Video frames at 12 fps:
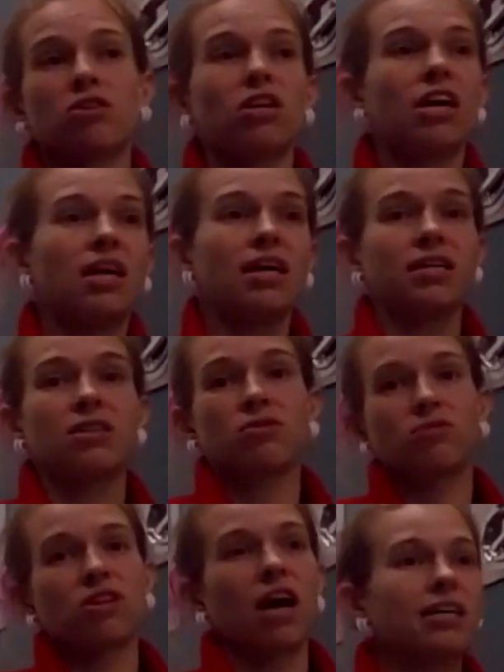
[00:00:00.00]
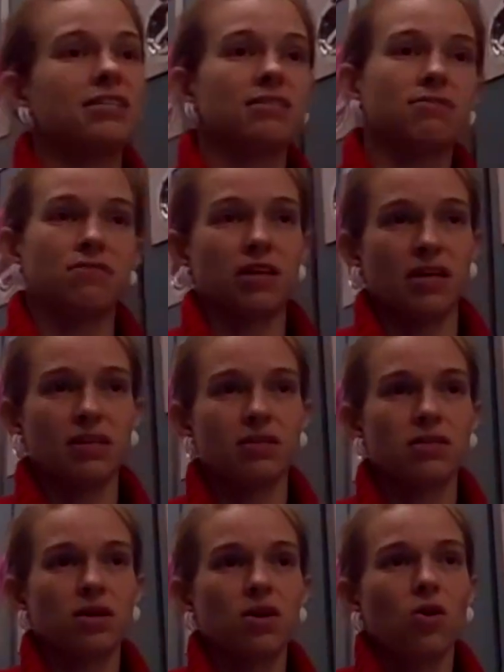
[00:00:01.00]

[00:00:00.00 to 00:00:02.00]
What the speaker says: looking at those kinds of things.